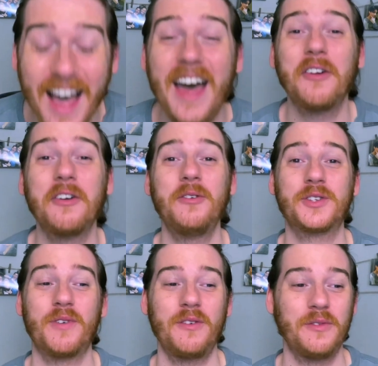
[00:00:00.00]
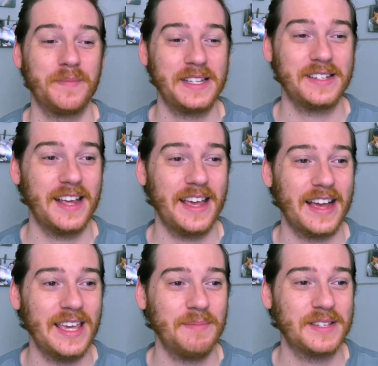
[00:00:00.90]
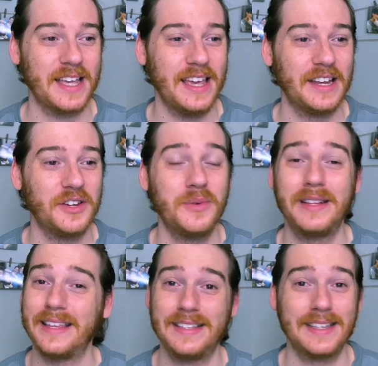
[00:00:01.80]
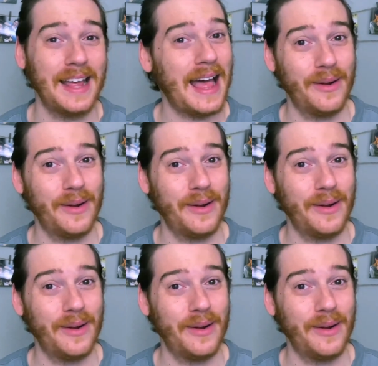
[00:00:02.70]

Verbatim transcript: I don't know what's wrong with me today. I keep saying and doing things that I